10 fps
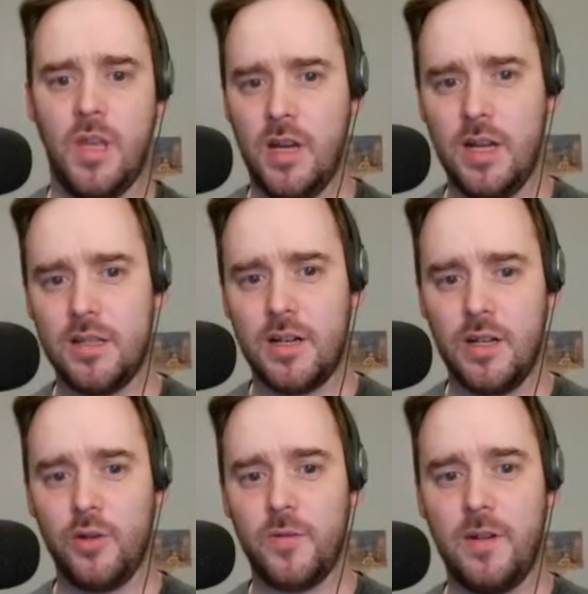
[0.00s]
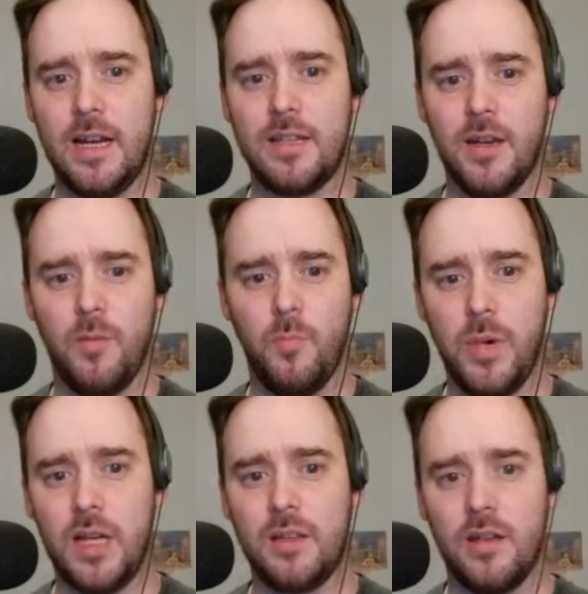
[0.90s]
It's a close fight,
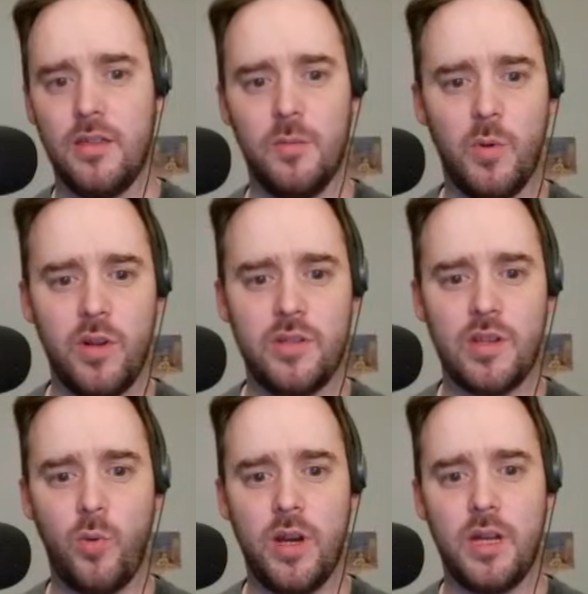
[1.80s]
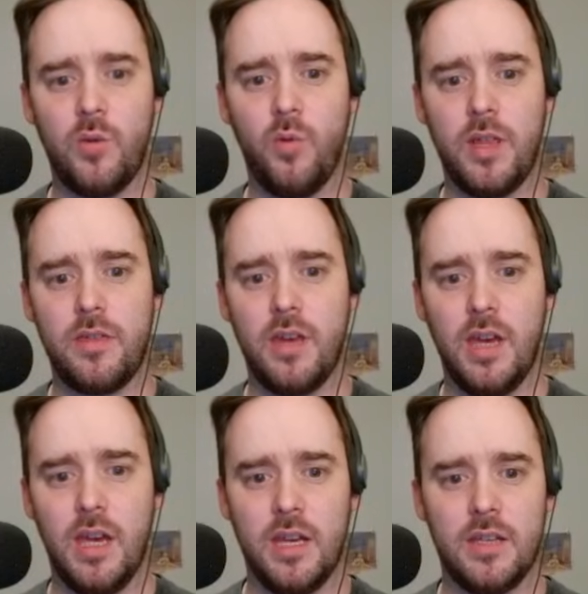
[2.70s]
but the marines are winning with
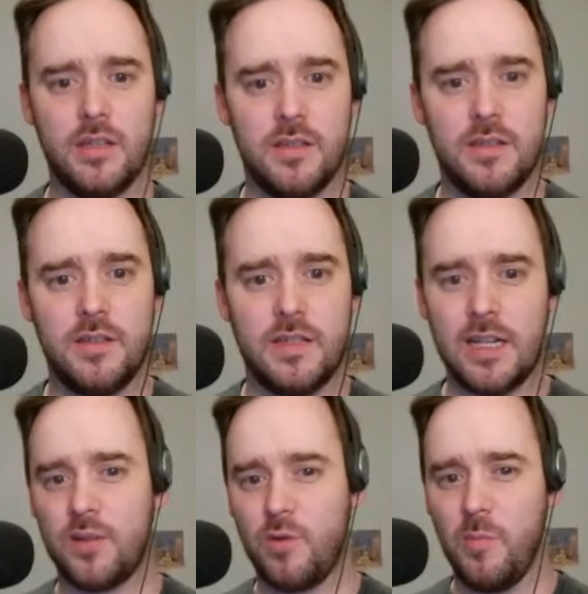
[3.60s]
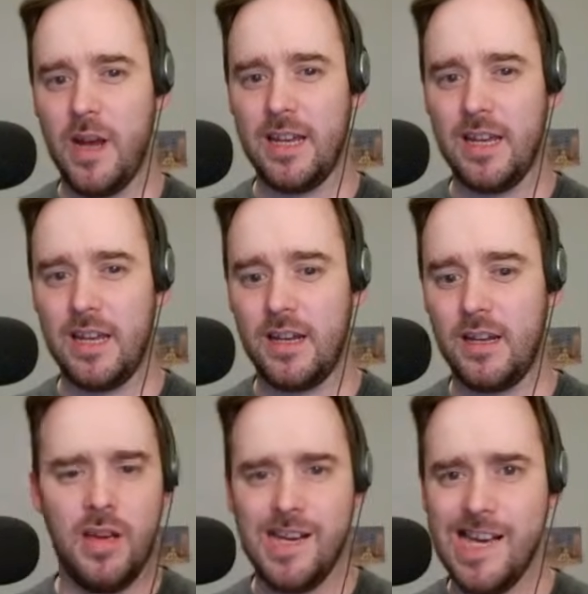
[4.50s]
6 remaining.
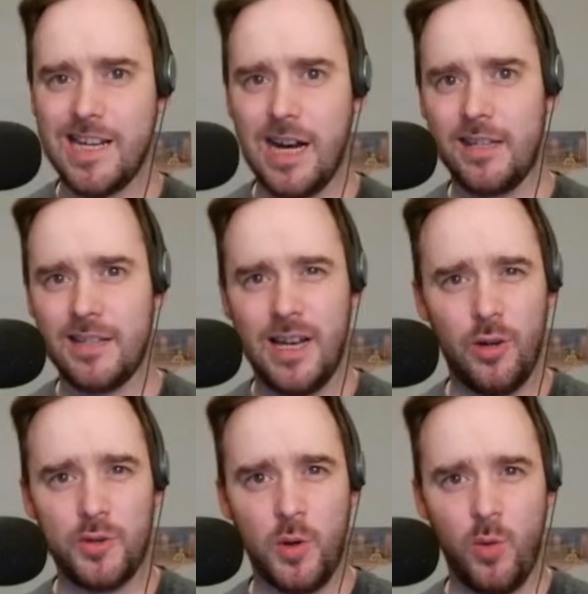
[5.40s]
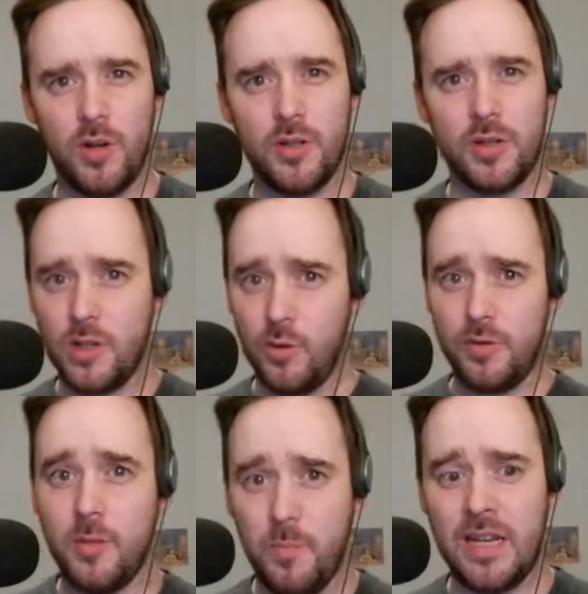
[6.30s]
Hey guys, I also want to include
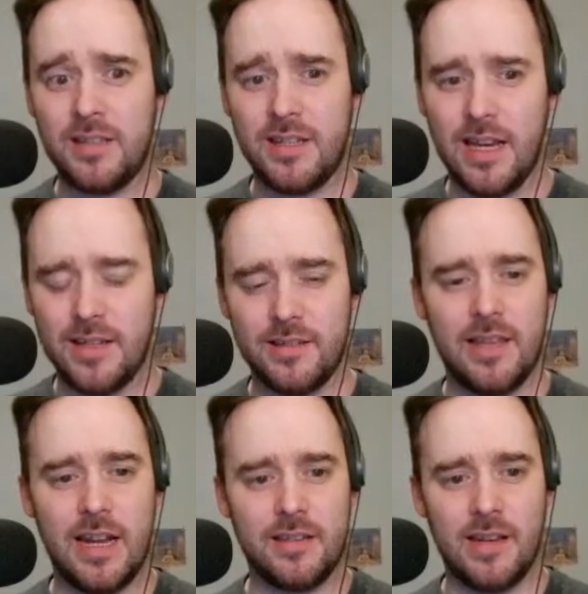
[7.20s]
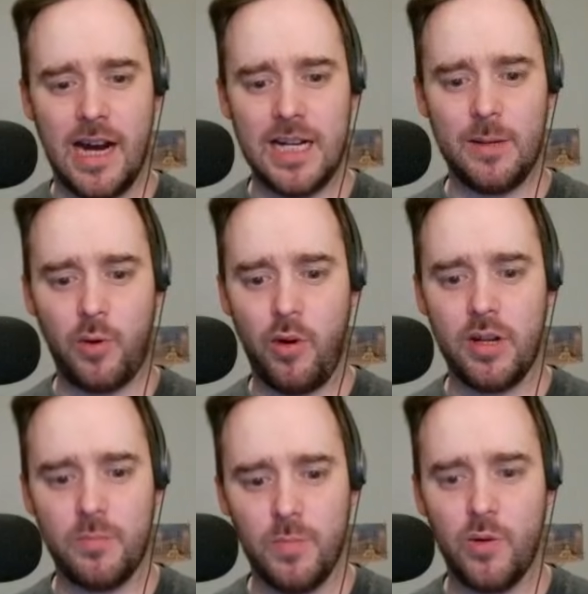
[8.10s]
the base case, that is
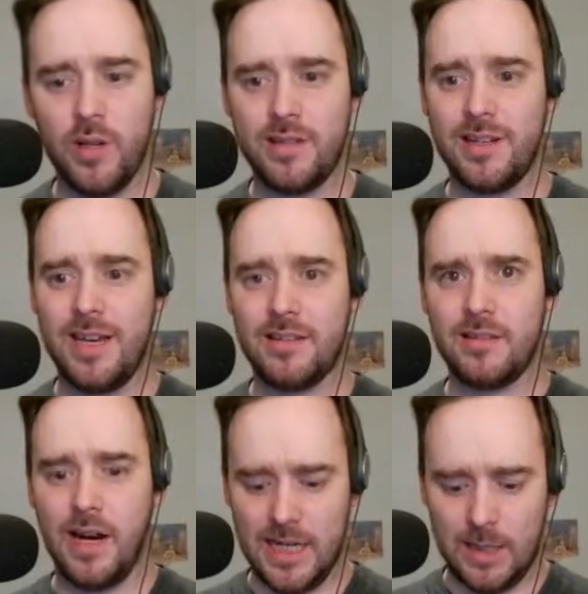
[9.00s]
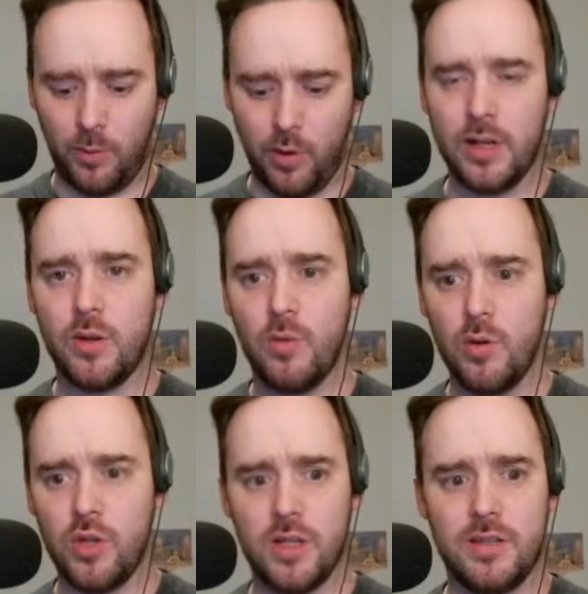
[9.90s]
unupgraded marines against unupgraded
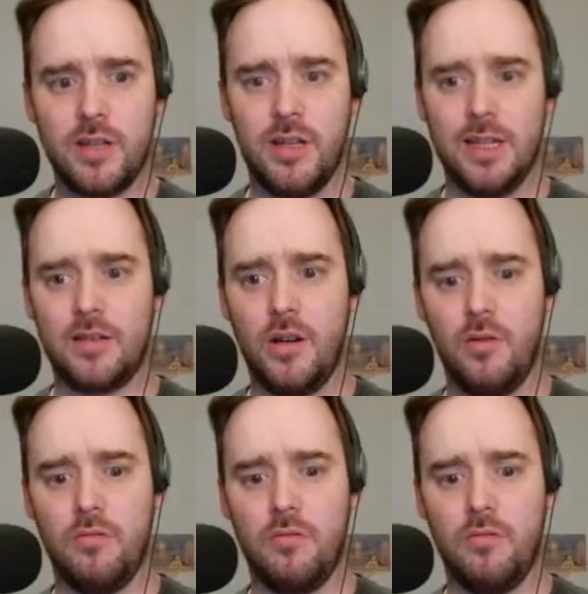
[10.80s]
roaches. Let's go.